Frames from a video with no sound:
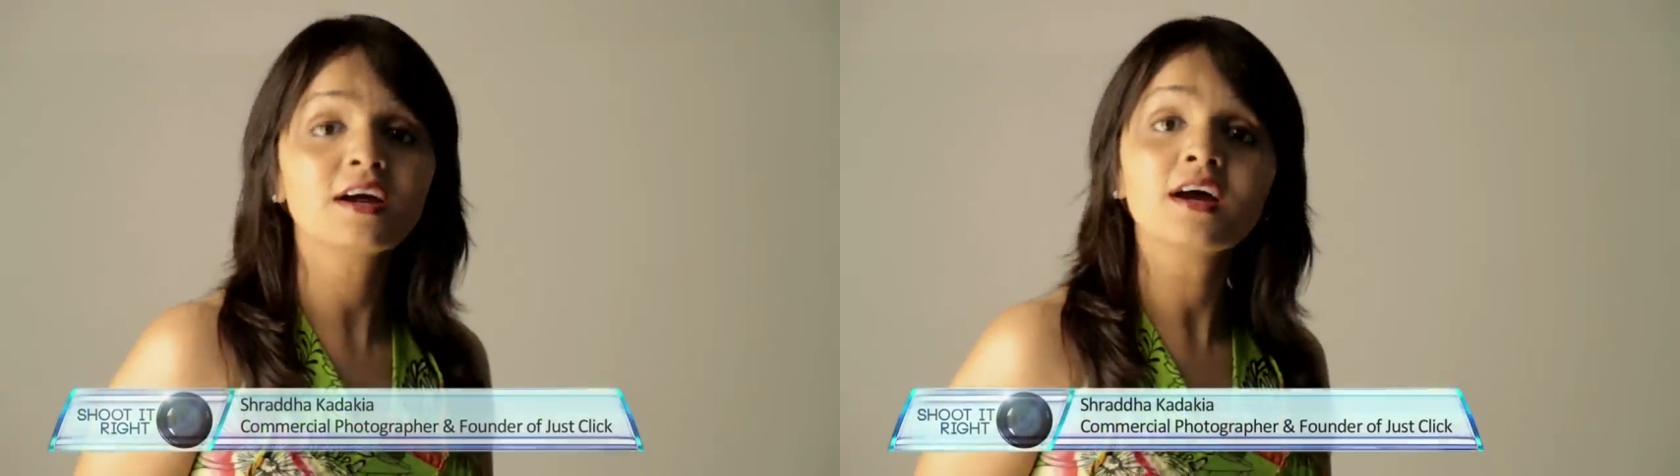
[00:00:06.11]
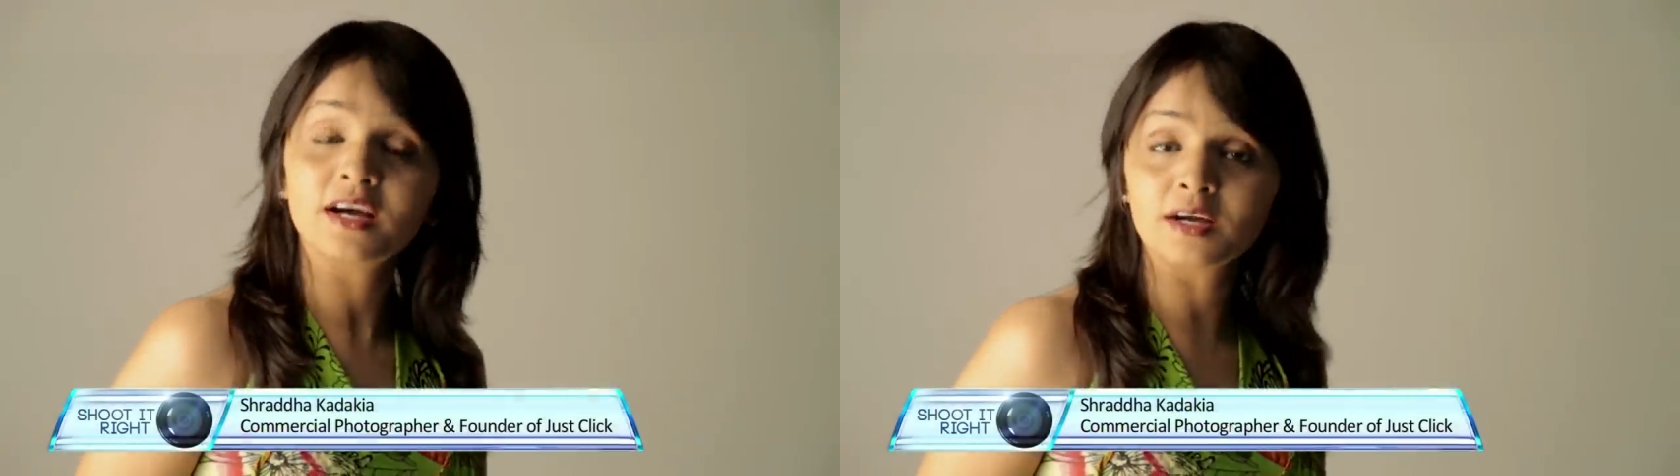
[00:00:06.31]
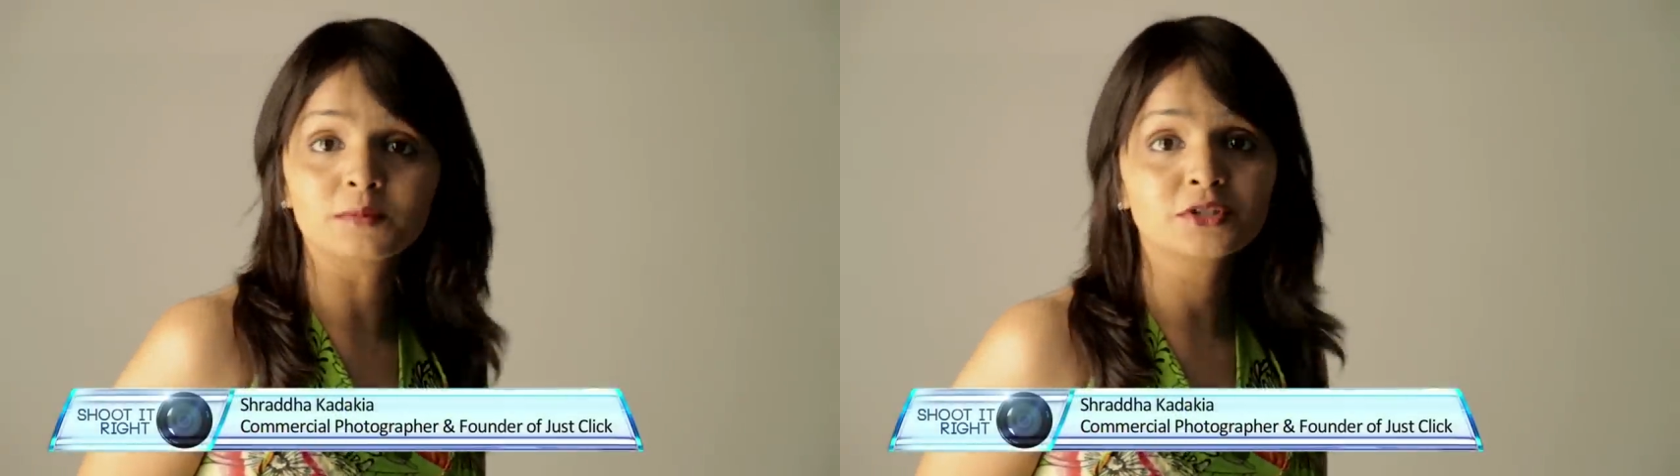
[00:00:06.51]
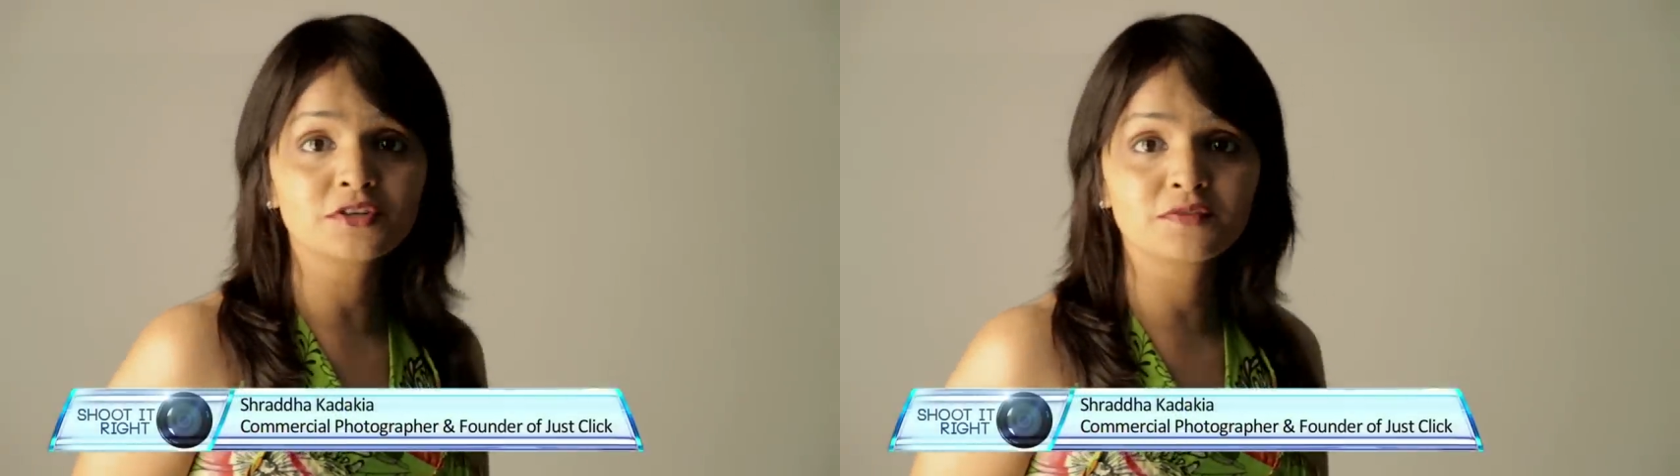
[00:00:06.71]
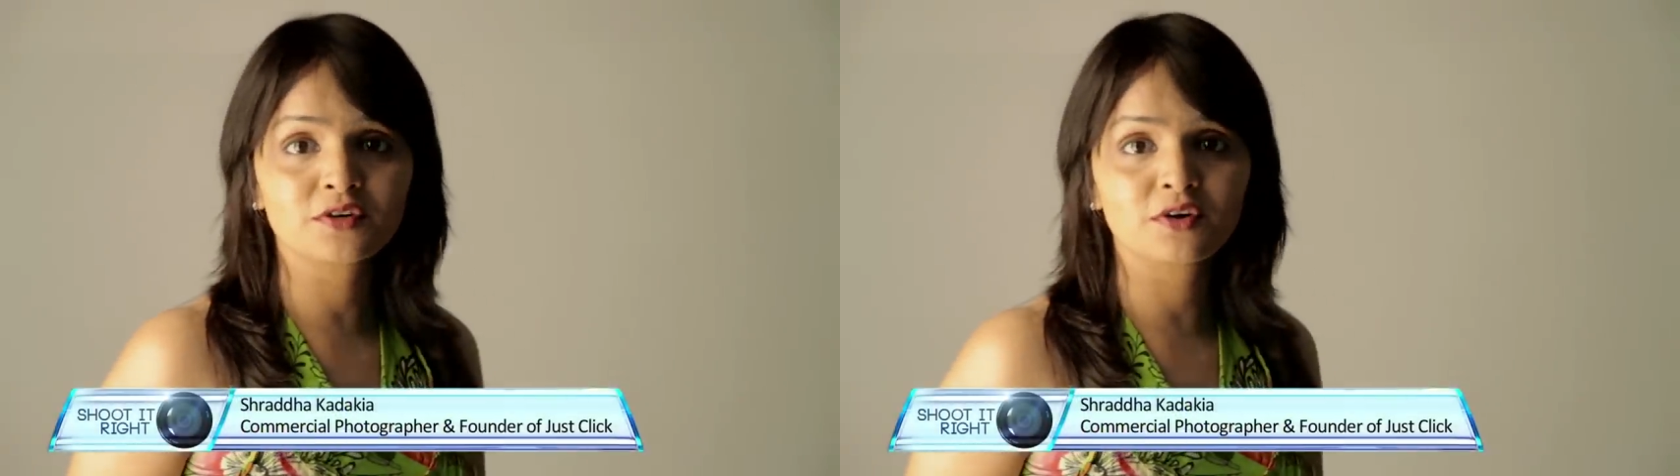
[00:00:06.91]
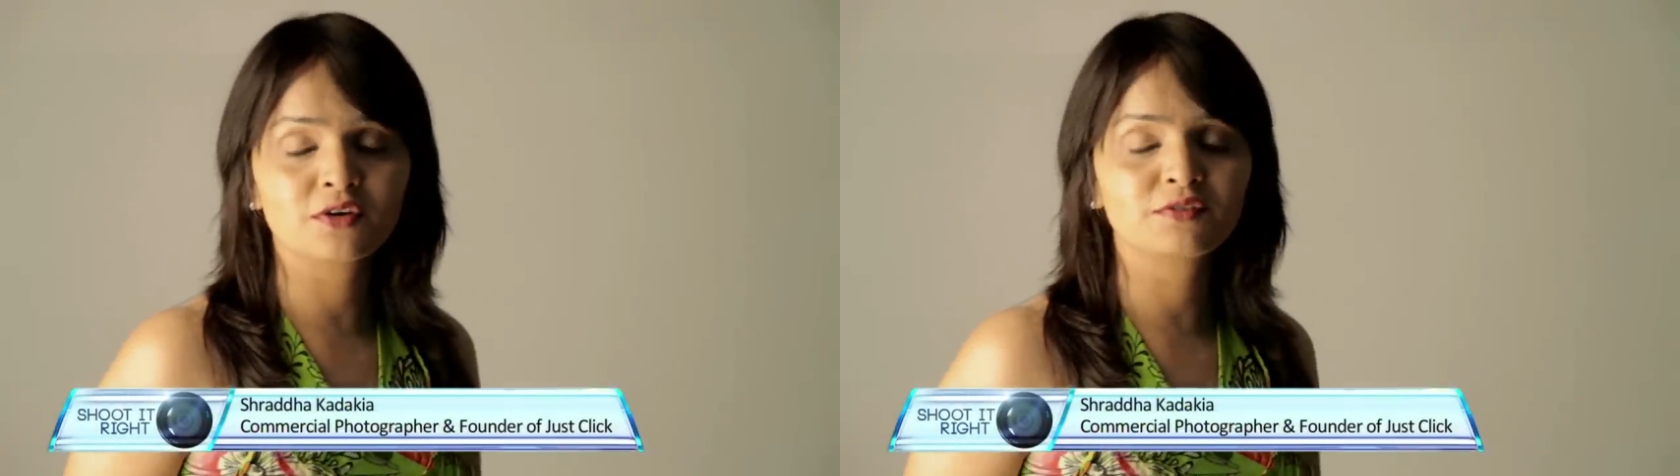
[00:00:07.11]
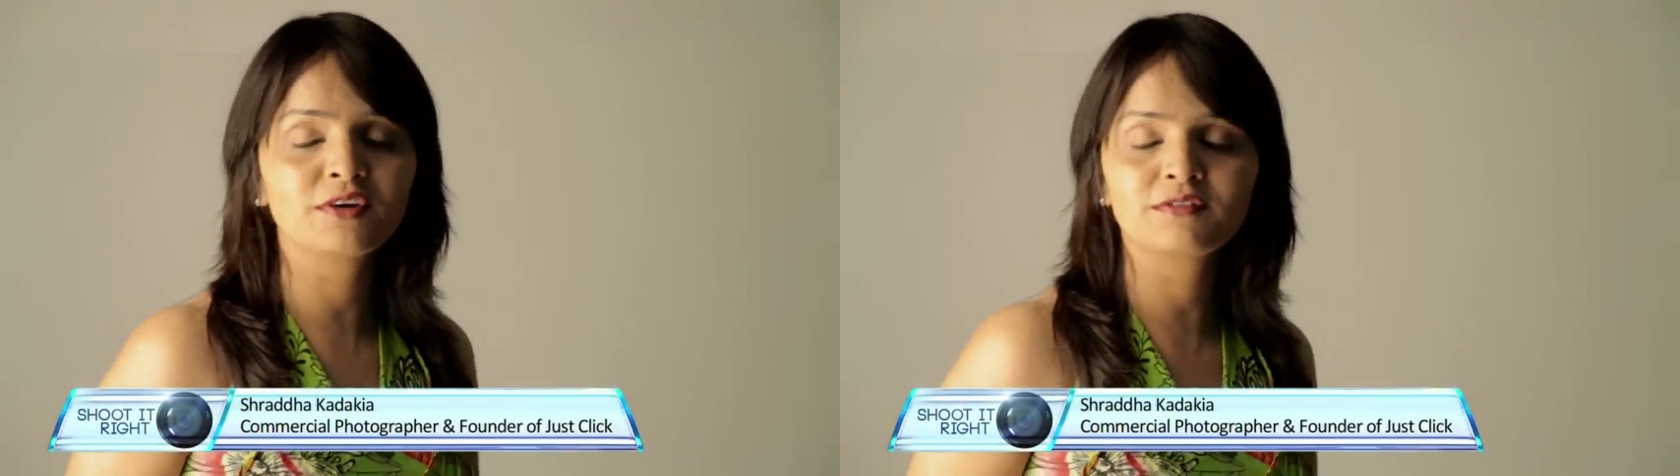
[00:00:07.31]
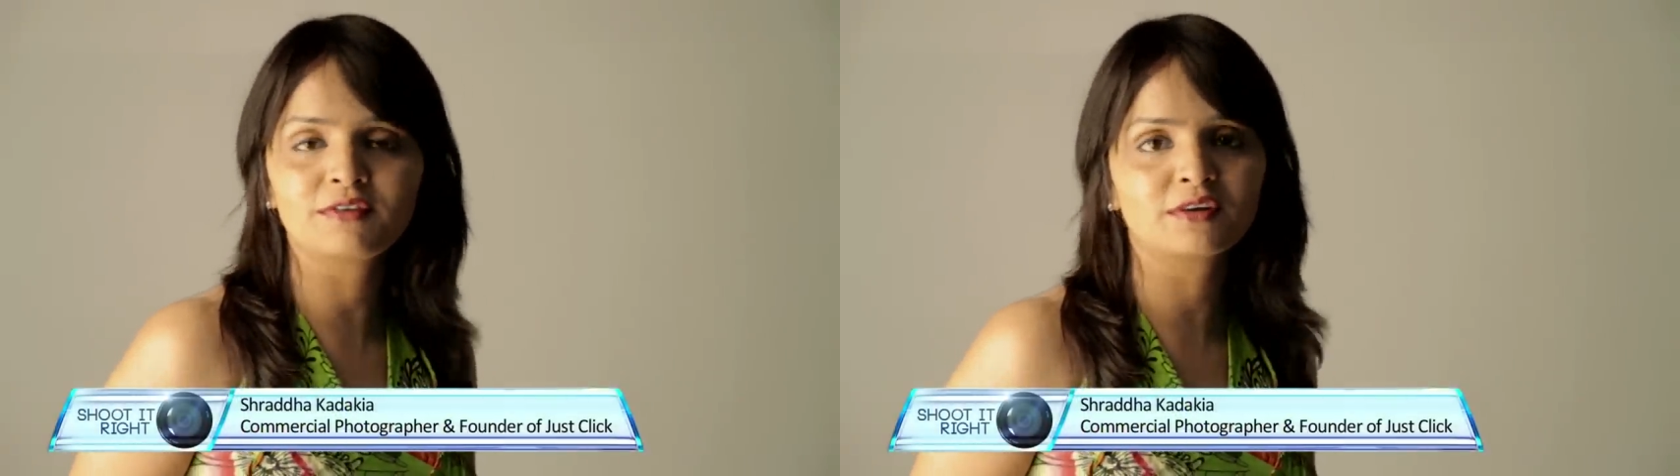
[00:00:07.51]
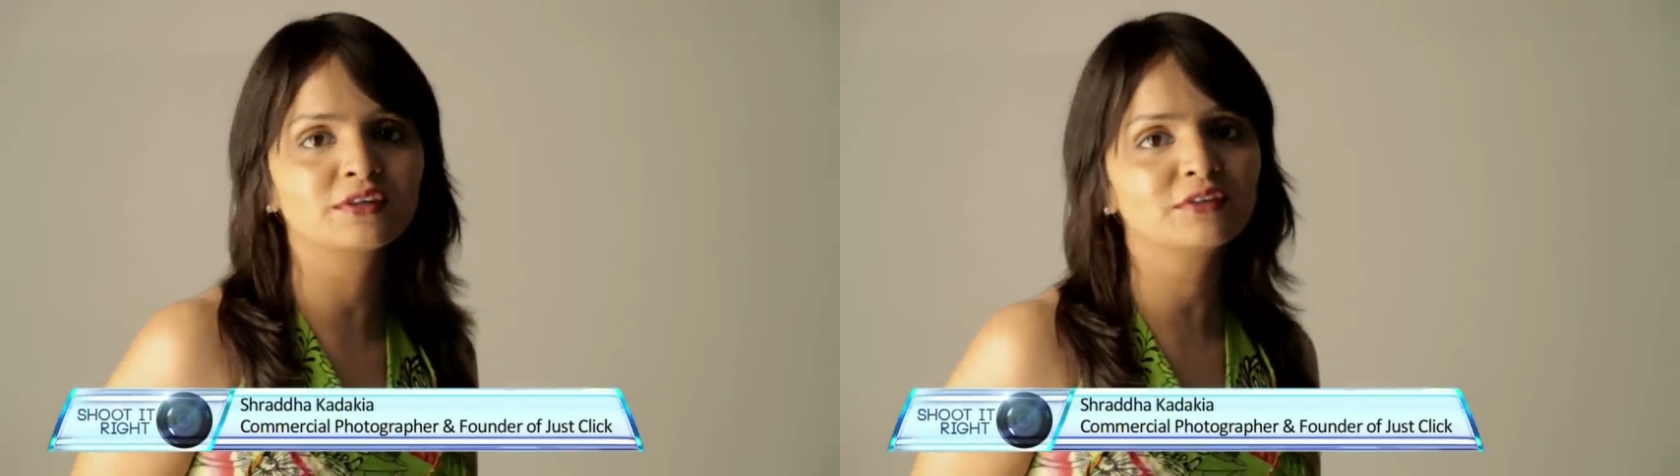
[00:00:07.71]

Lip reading: a commercial photographer and founder